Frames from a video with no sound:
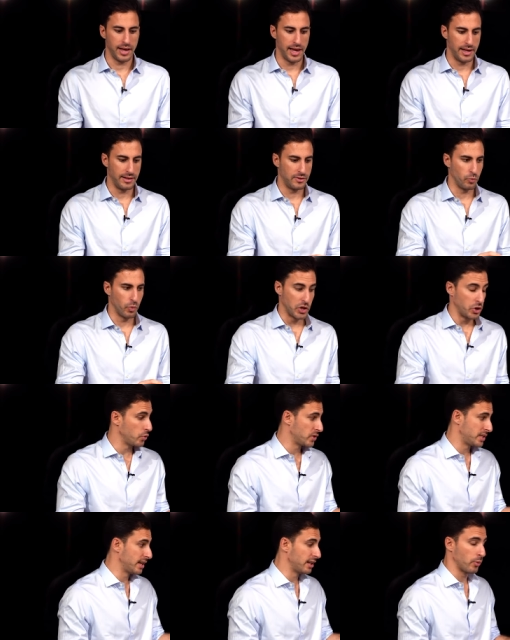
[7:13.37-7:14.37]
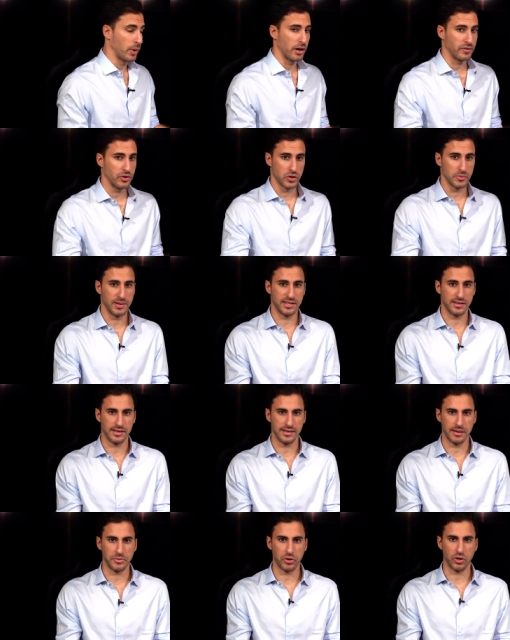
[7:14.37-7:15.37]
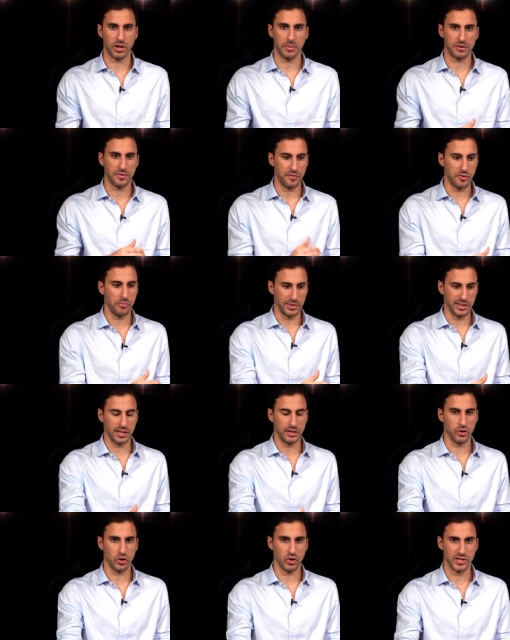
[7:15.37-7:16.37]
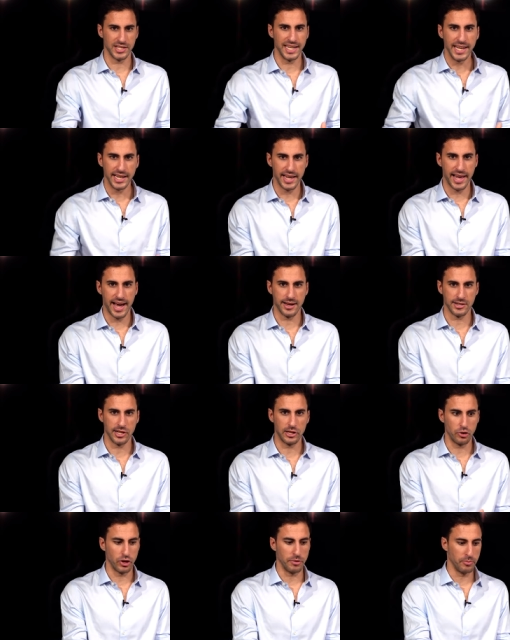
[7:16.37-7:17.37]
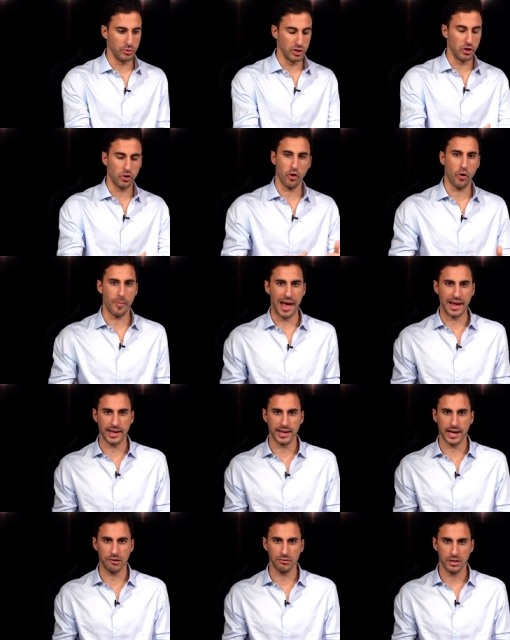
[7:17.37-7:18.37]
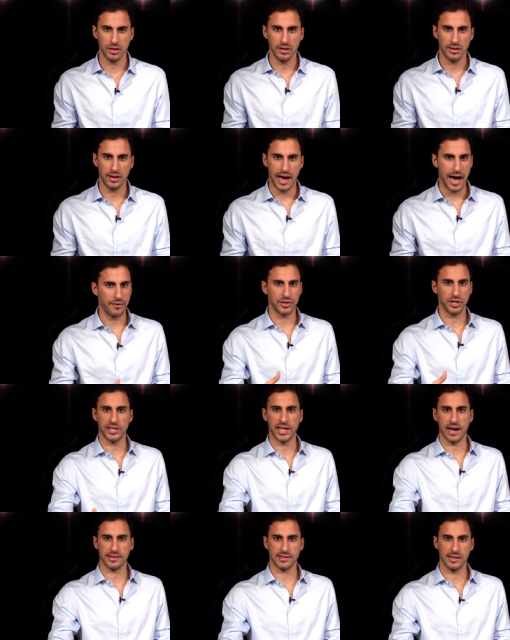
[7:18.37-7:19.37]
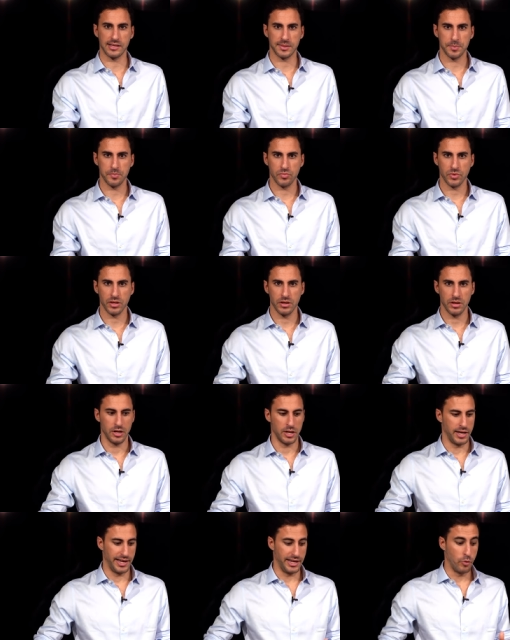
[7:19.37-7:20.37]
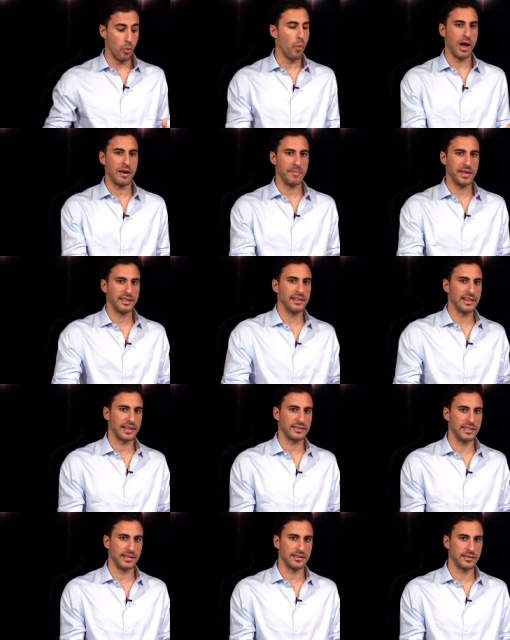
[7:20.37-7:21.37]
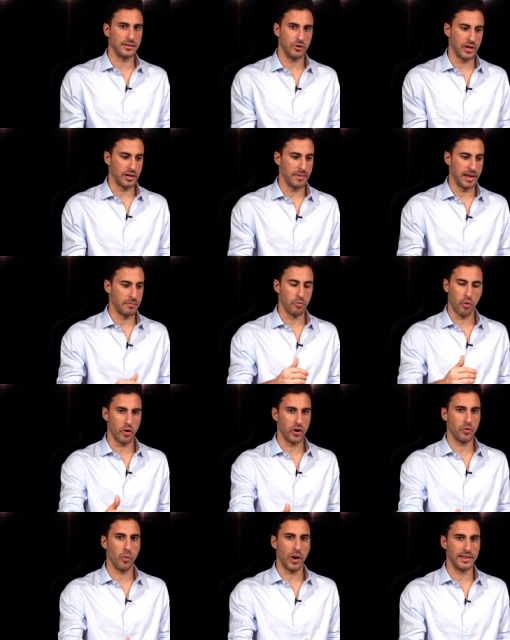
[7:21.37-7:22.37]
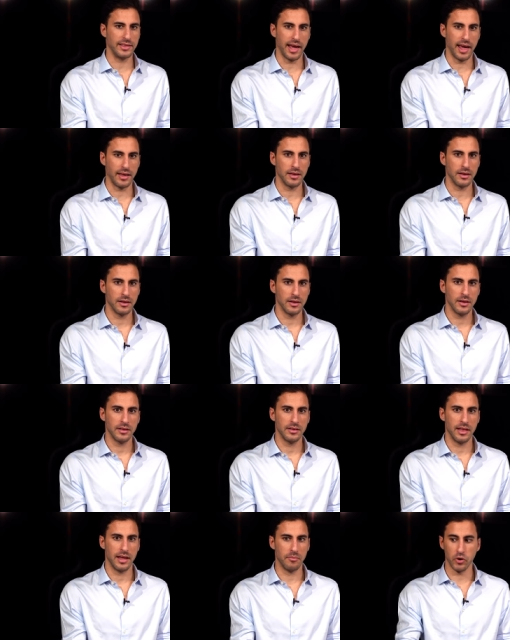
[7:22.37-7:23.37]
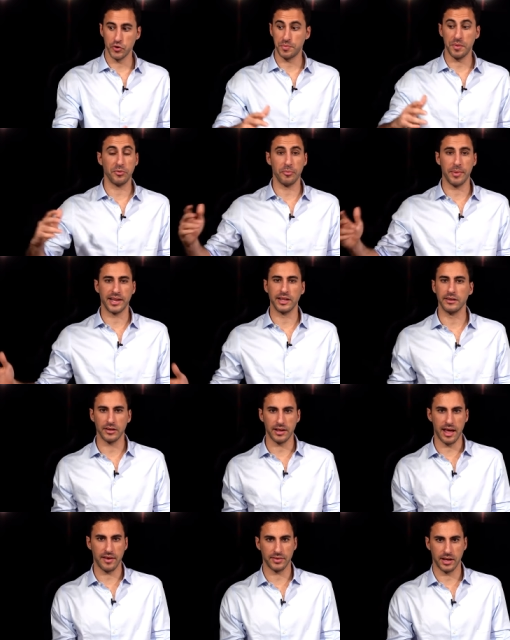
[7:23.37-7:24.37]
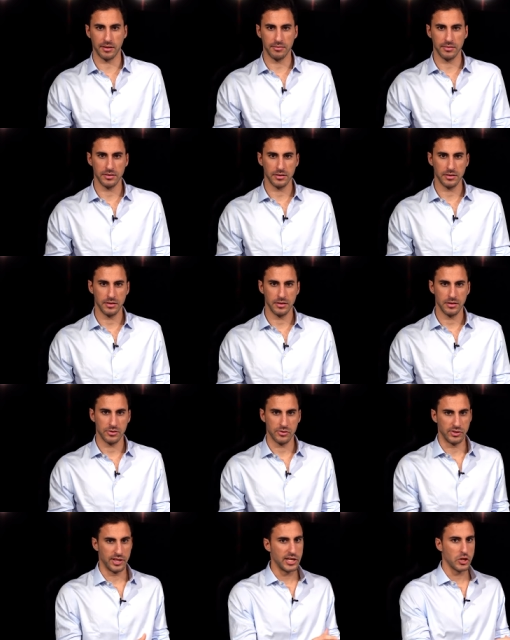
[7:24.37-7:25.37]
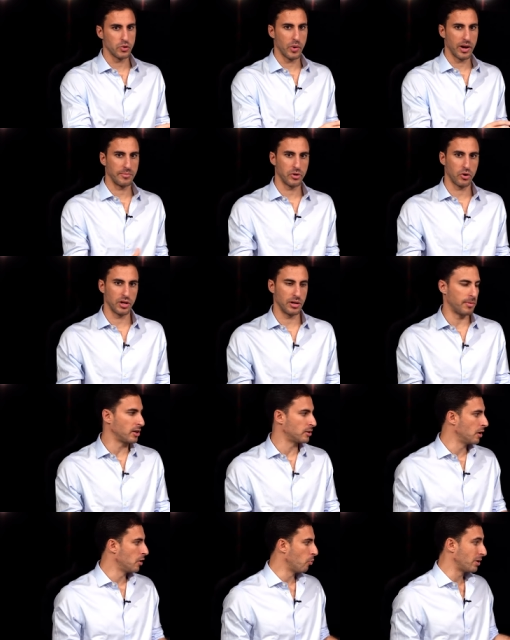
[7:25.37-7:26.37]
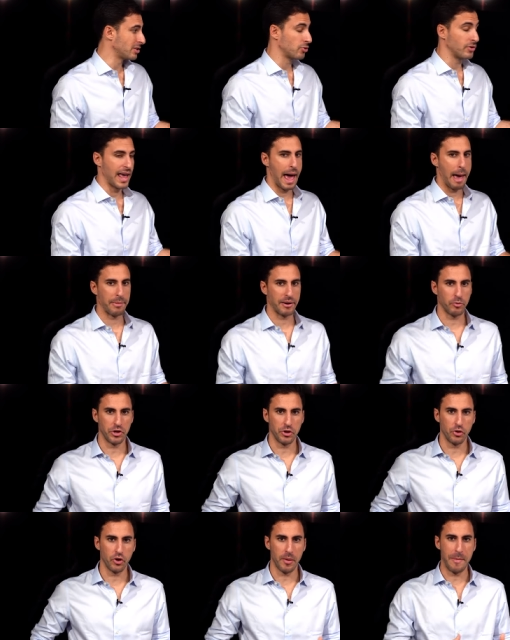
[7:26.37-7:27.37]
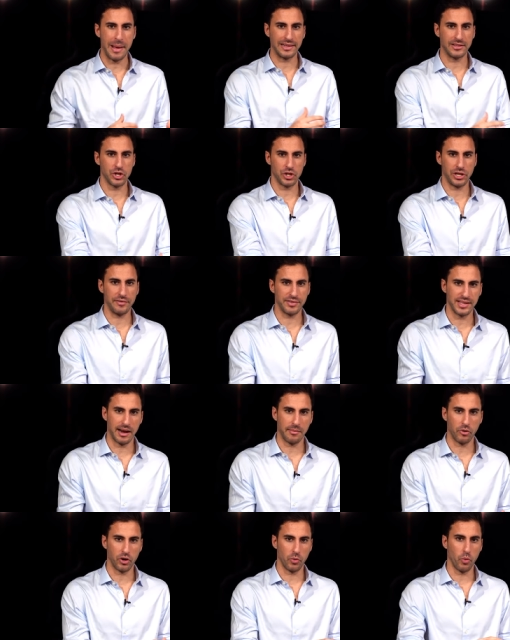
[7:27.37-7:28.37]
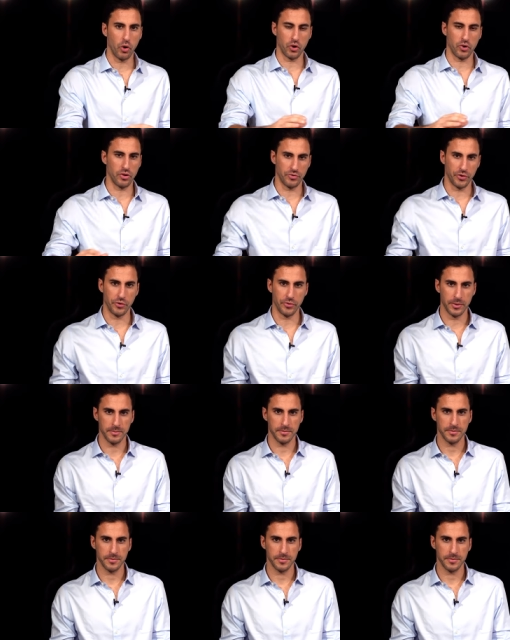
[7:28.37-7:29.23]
And when you sell one of those businesses, I'm talking about a few million dollars in cash that you can put into your bank account after taxes. In one meeting like this, you can make more in one day than most people make in their lifetime. So this is what I'm talking about. What's going to happen when you're going to make the shift that I'm going to walk you through.